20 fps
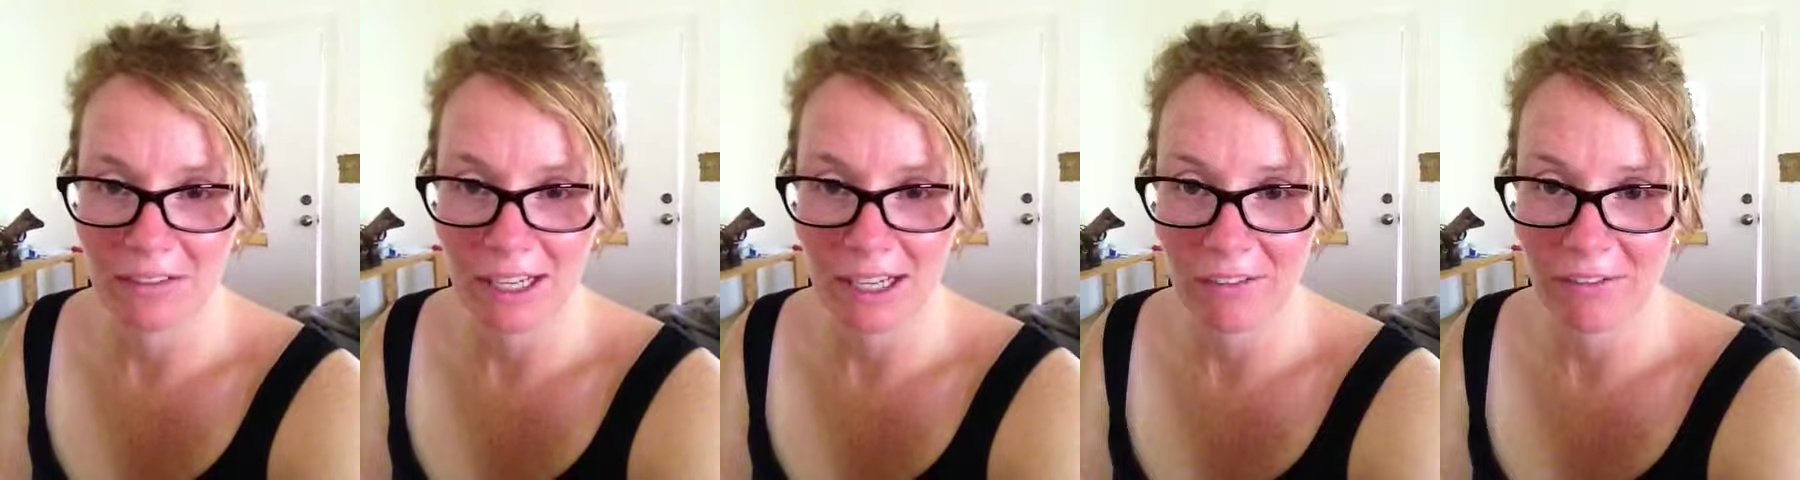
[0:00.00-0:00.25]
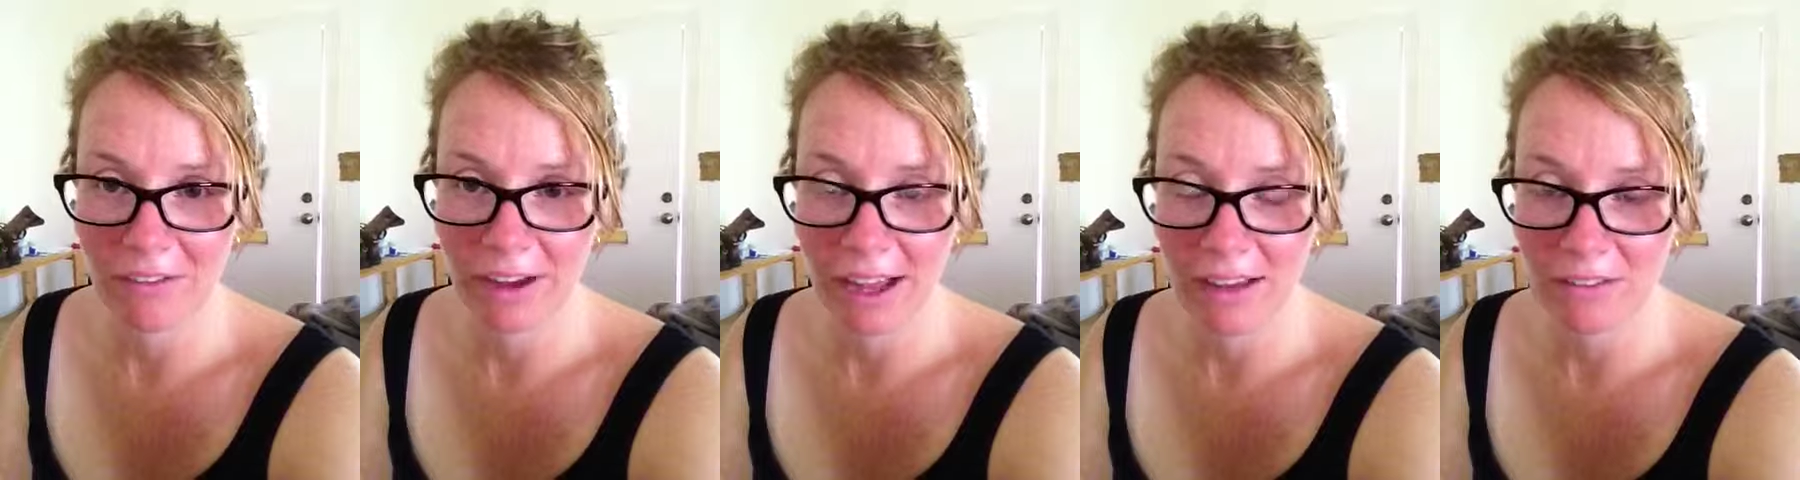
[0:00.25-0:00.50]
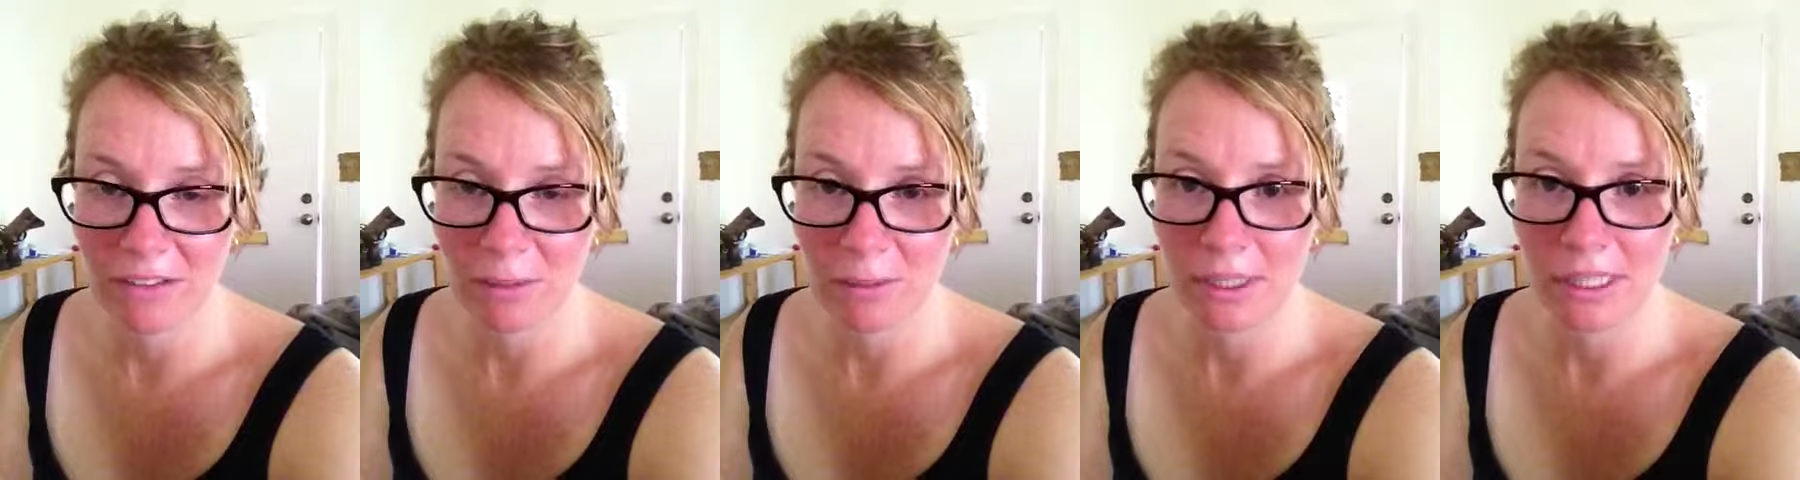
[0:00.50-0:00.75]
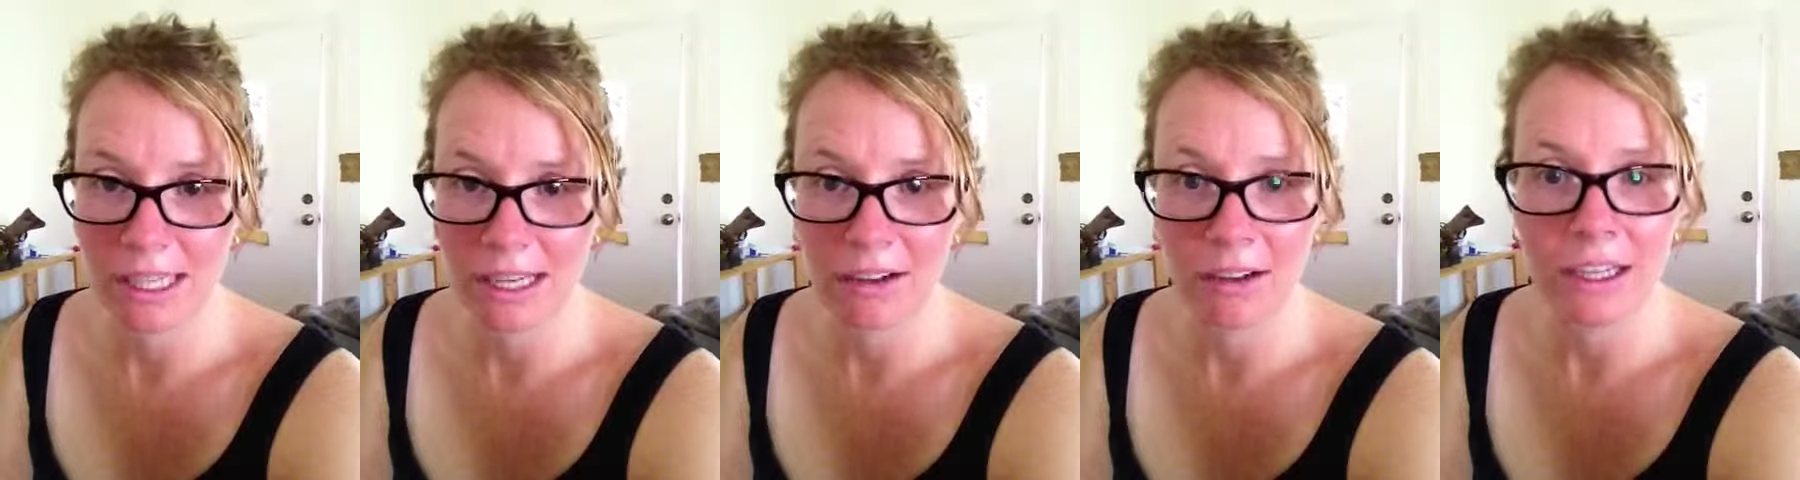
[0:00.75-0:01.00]
of day five to
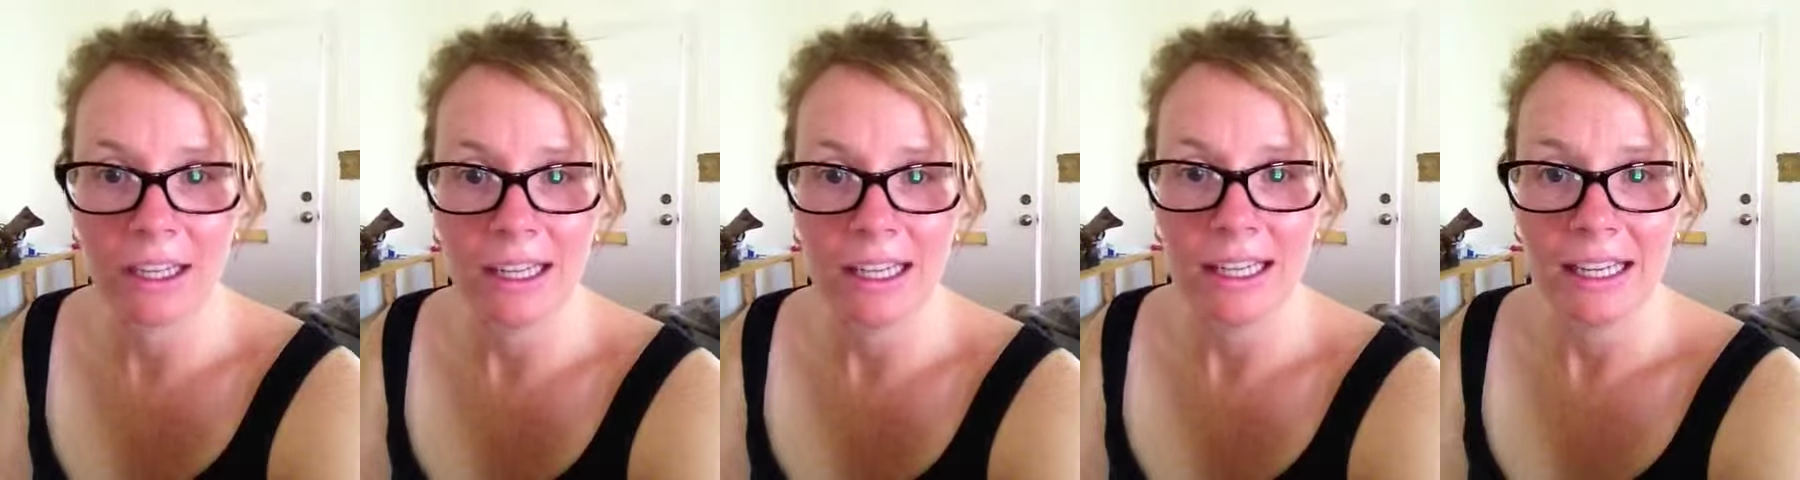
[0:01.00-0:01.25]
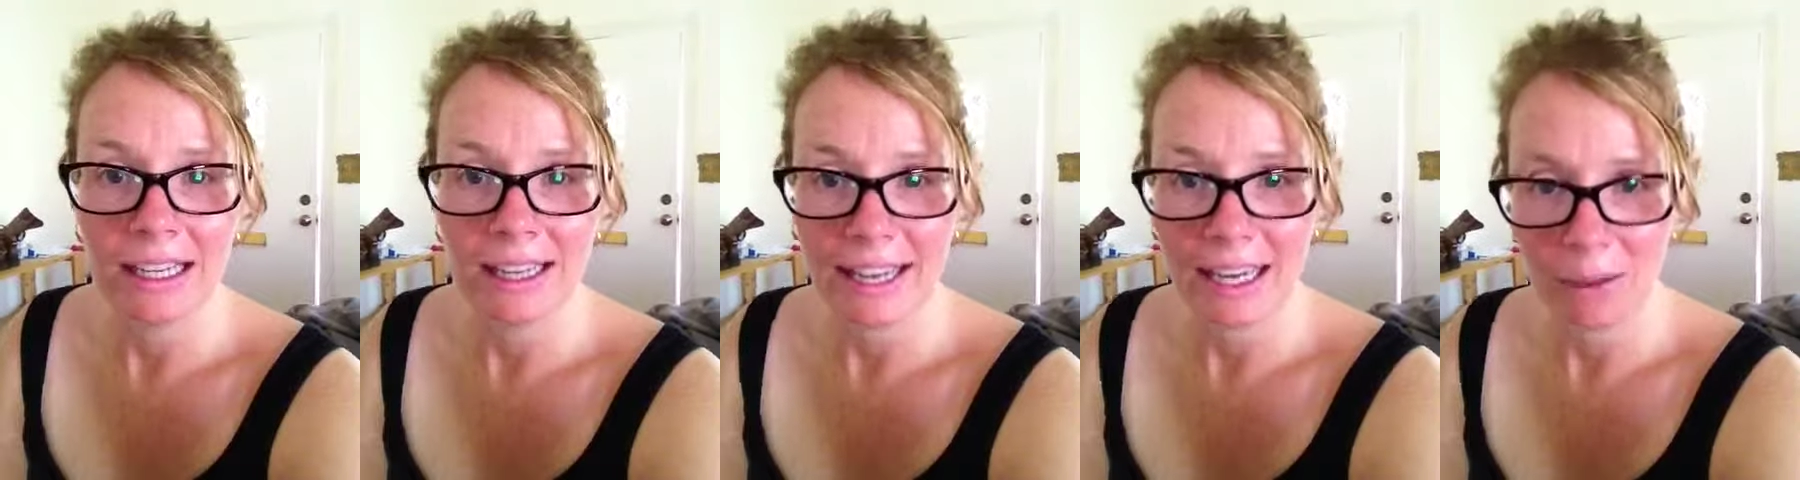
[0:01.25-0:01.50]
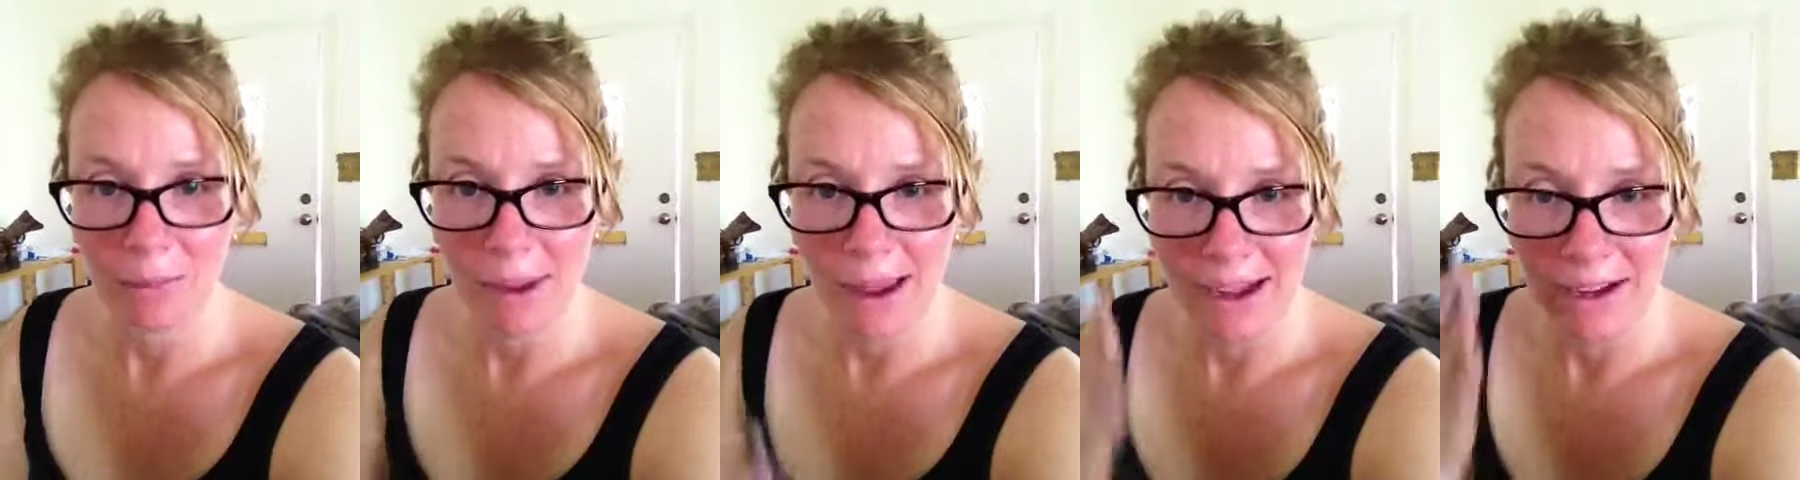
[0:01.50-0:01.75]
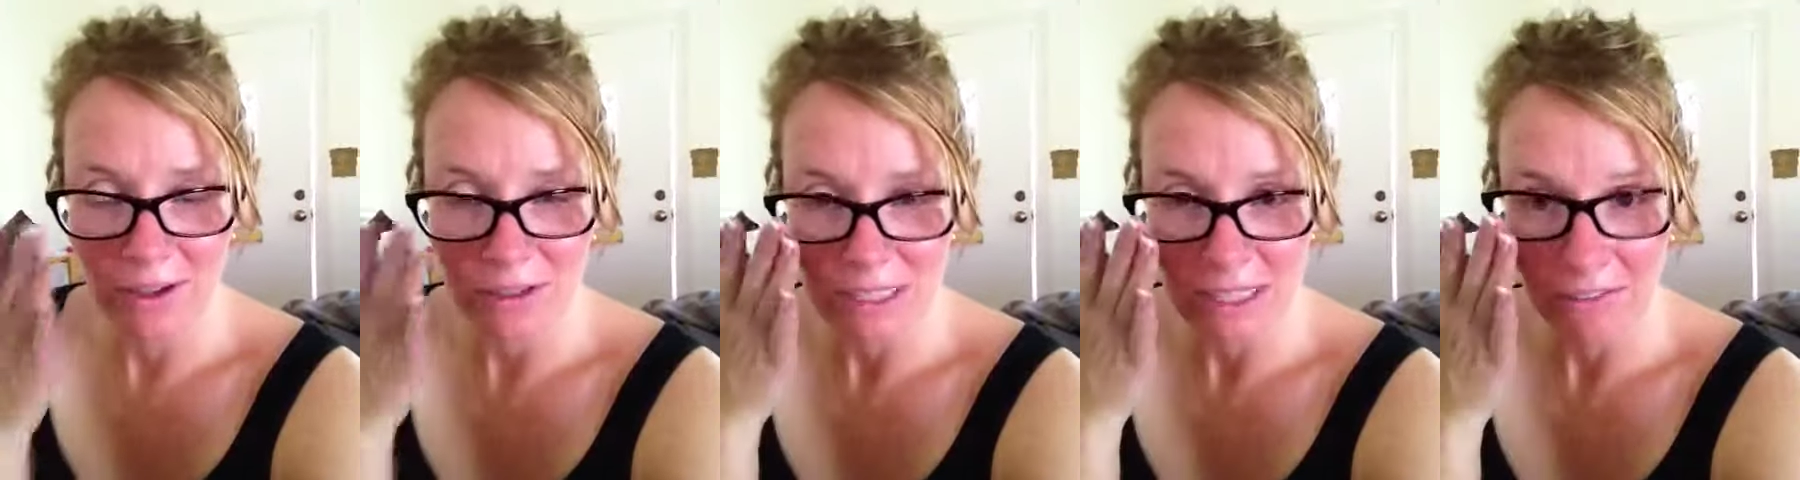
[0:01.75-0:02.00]
be down 8
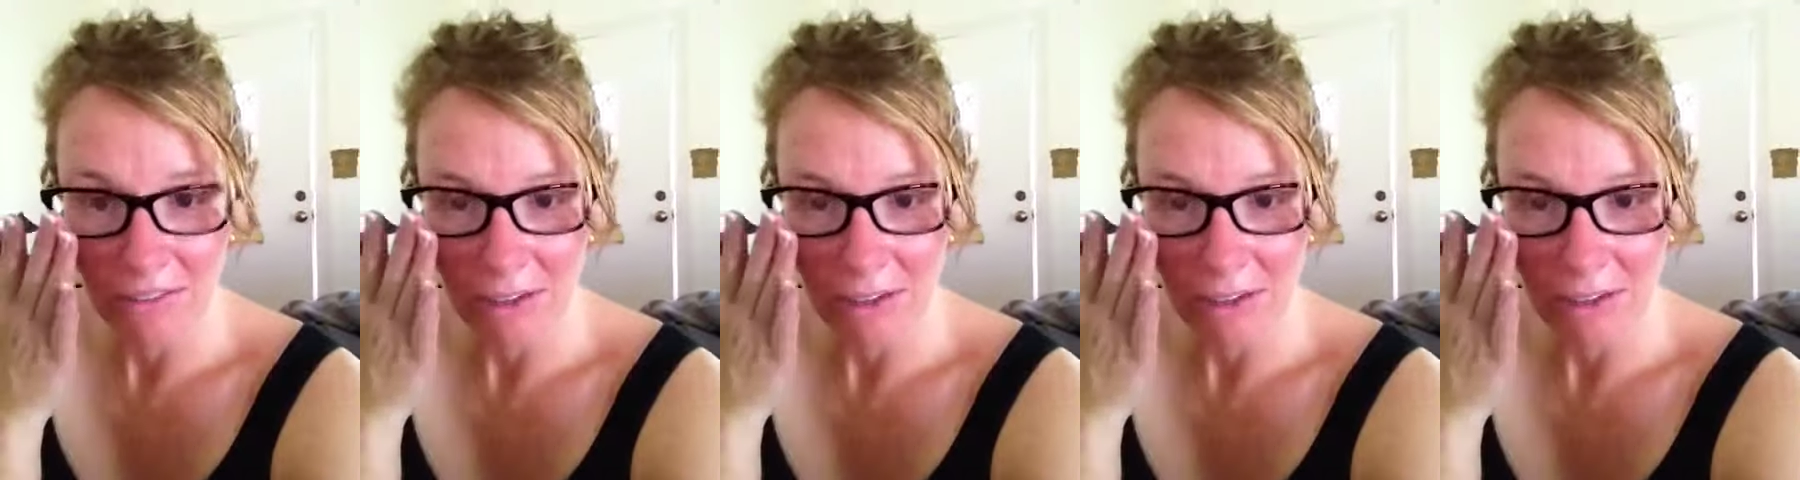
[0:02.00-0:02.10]
pounds.